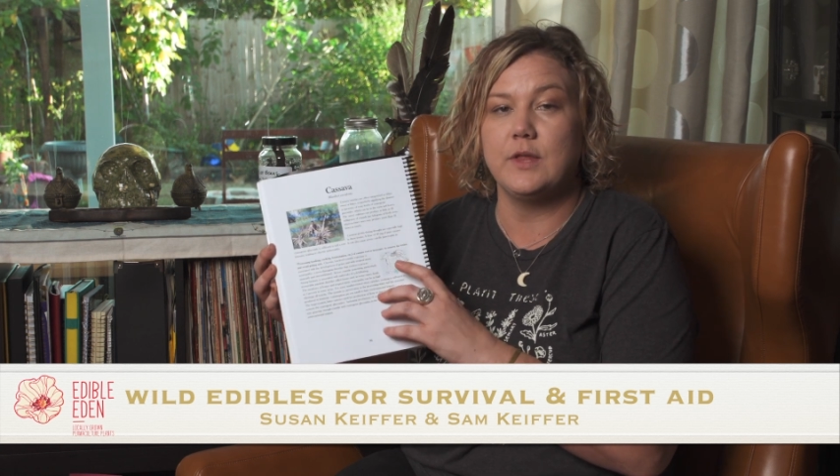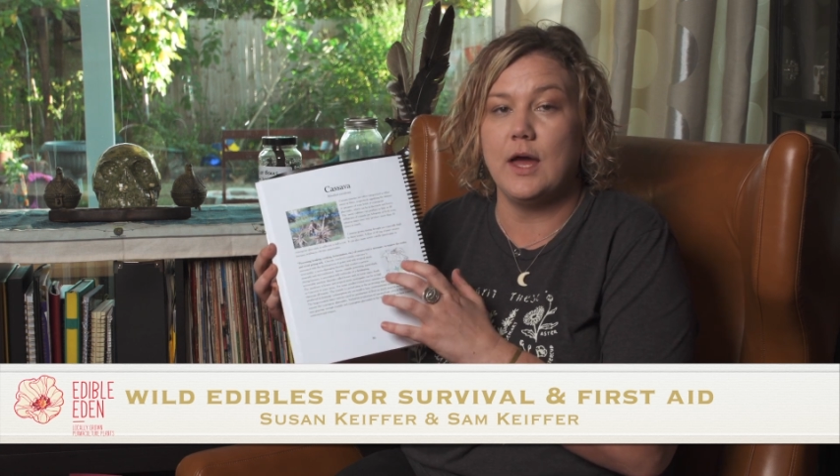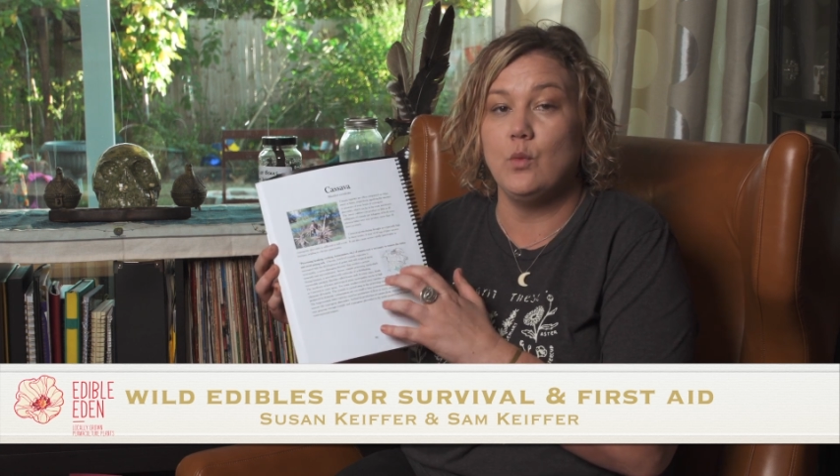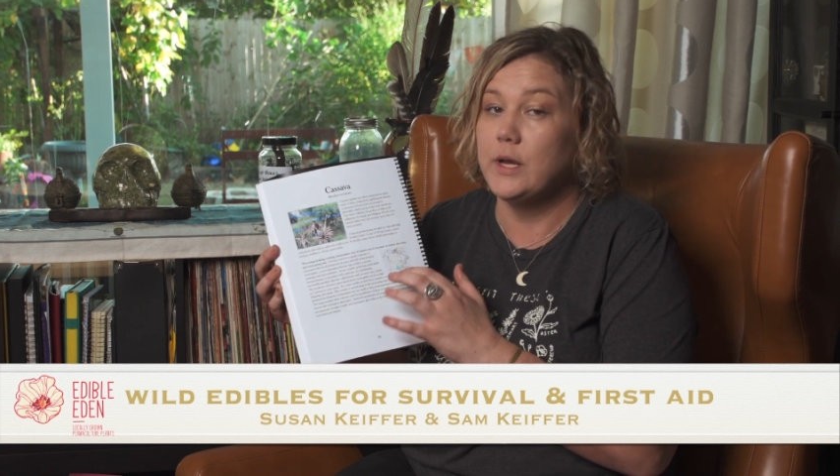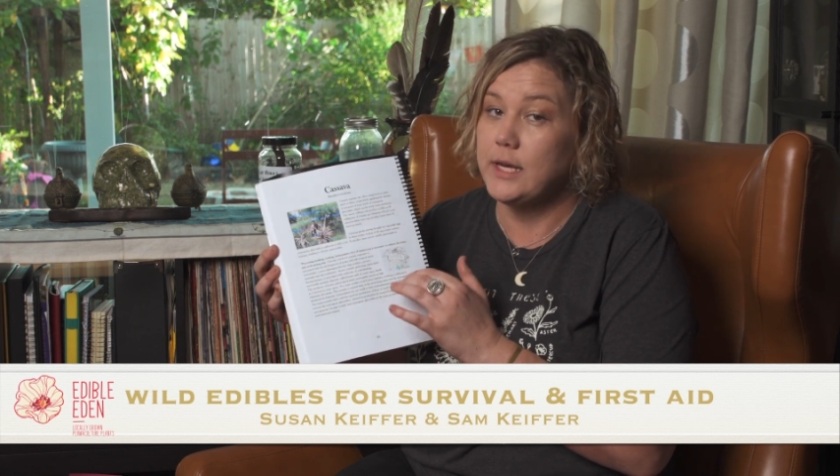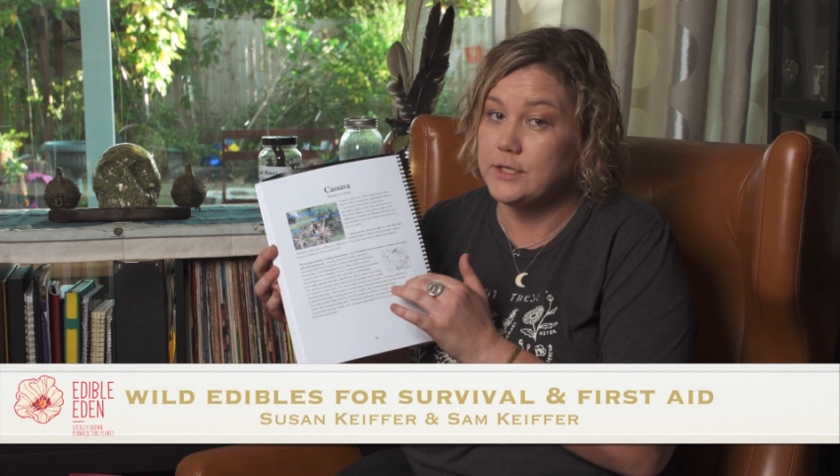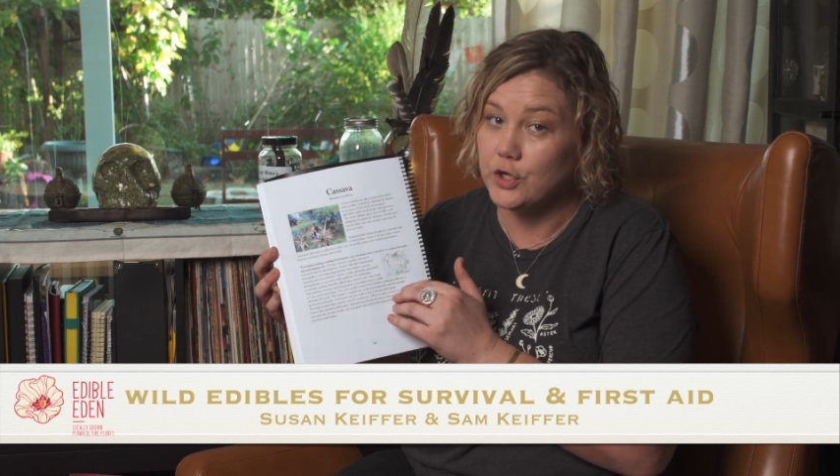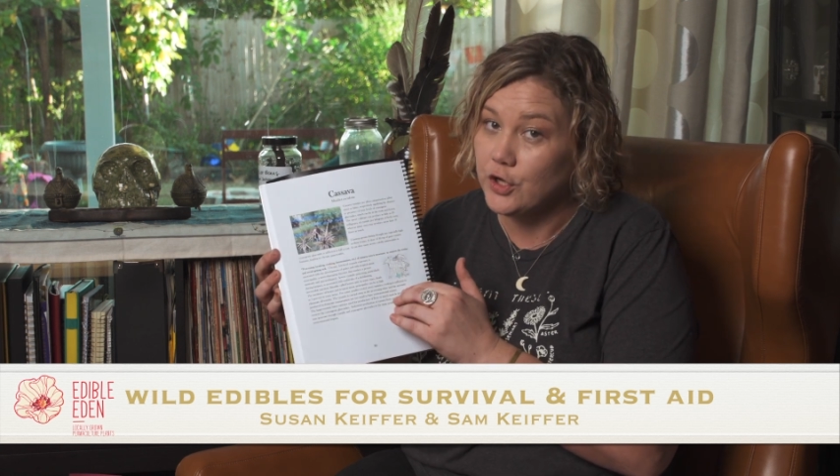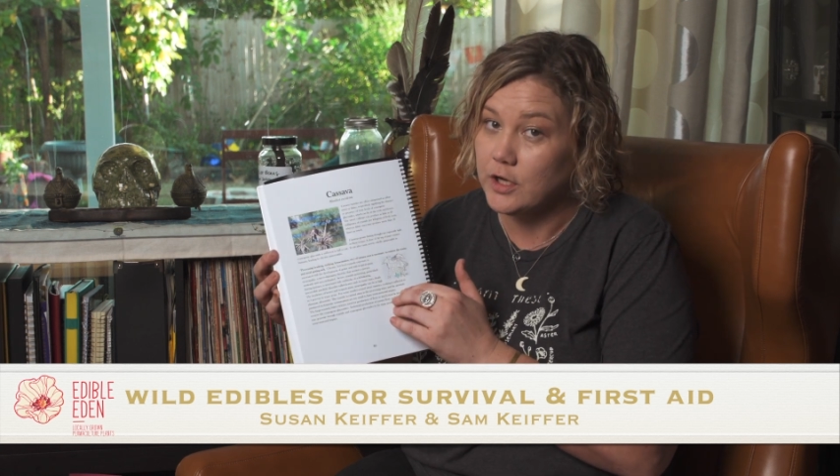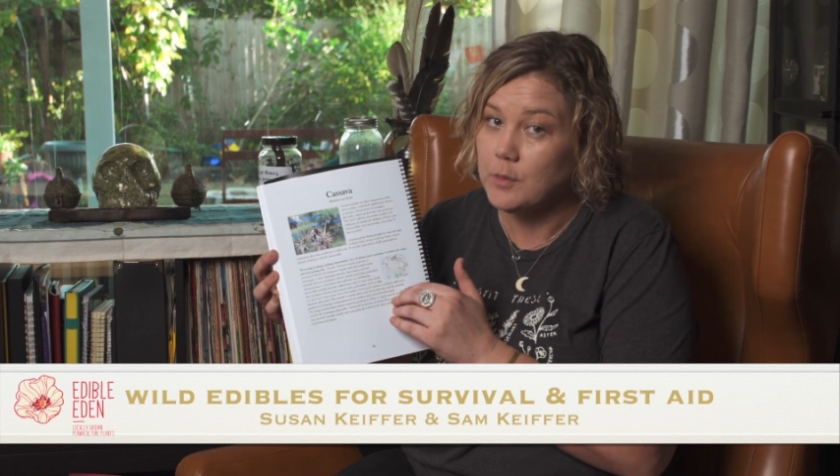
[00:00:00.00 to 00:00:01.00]
that we need to
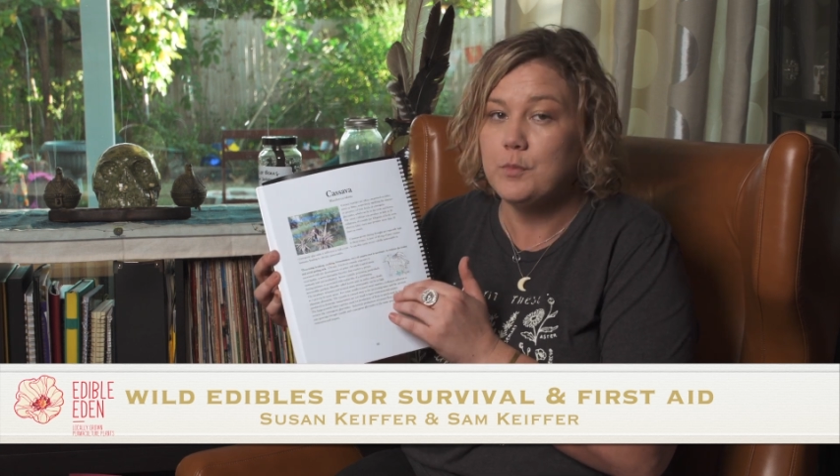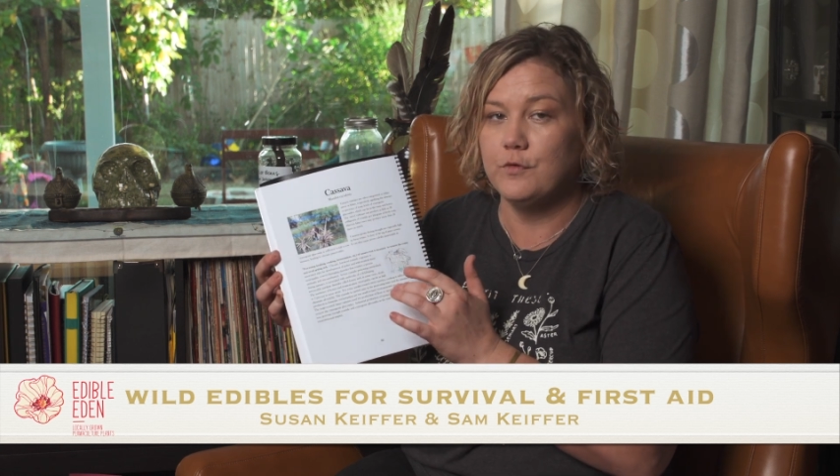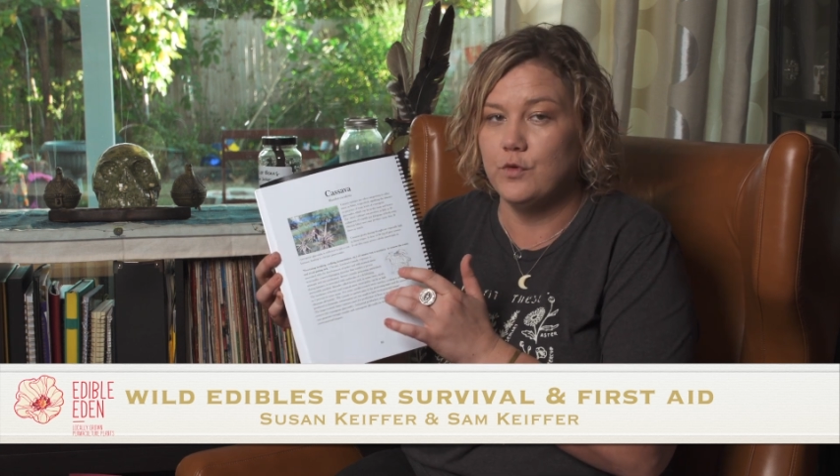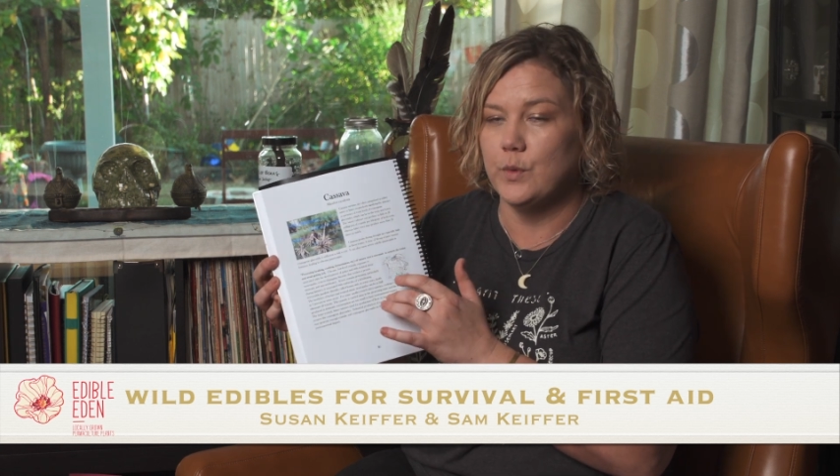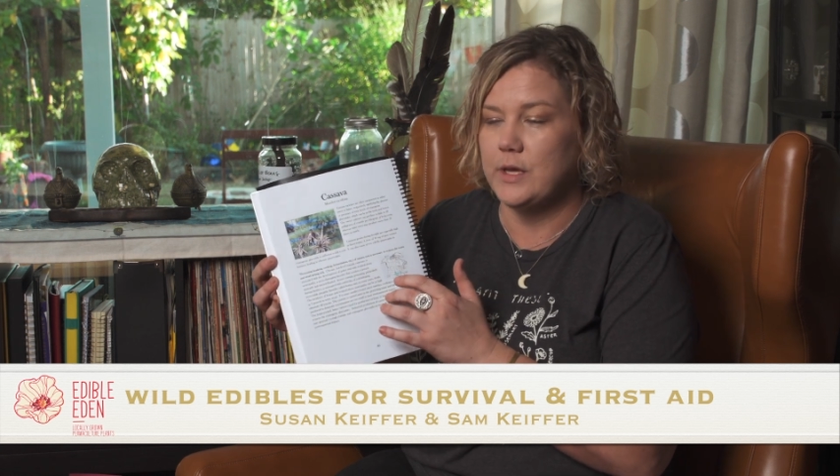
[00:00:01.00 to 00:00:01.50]
cook before we